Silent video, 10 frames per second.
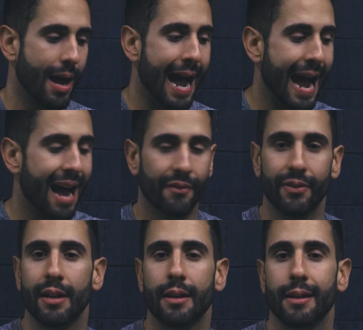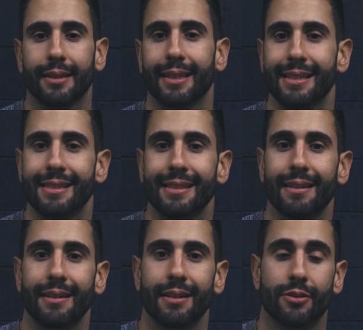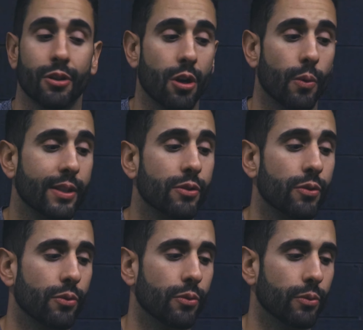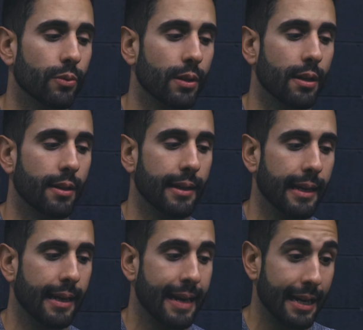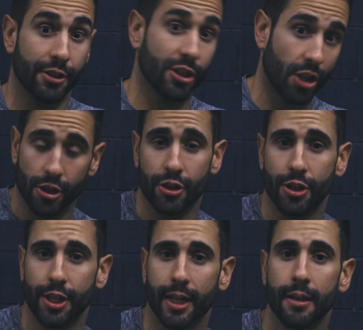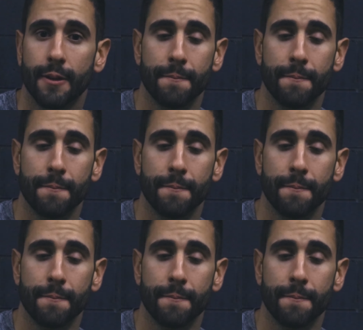you have a list to go into and actually start searching.